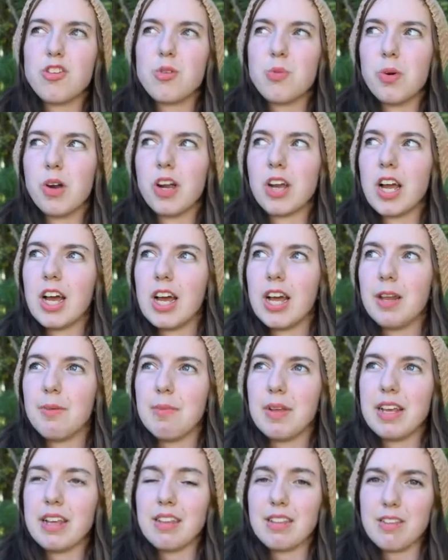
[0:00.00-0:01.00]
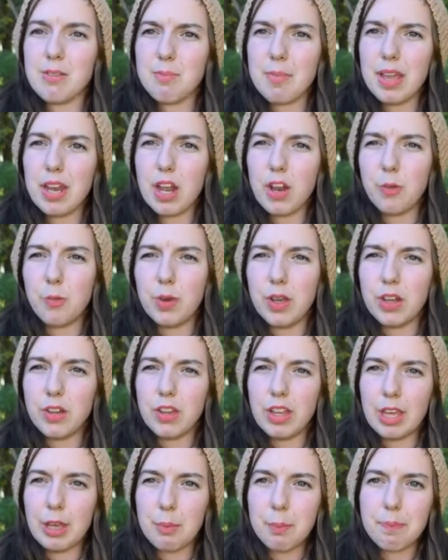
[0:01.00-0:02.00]
to work on because it's a bit
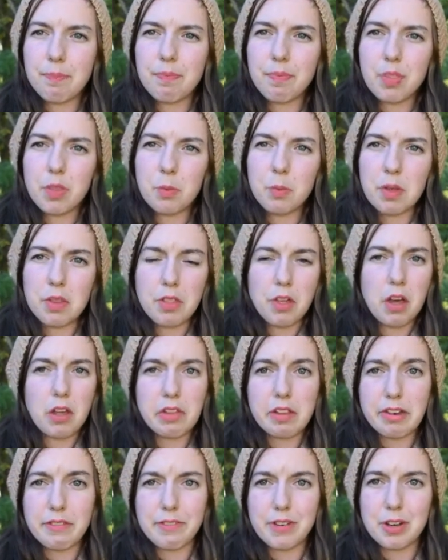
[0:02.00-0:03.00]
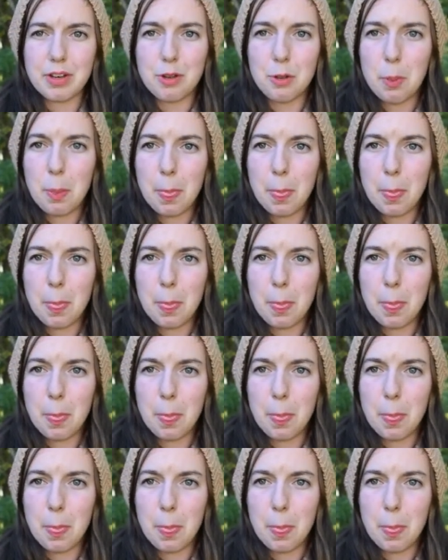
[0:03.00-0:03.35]
unwieldy with all the different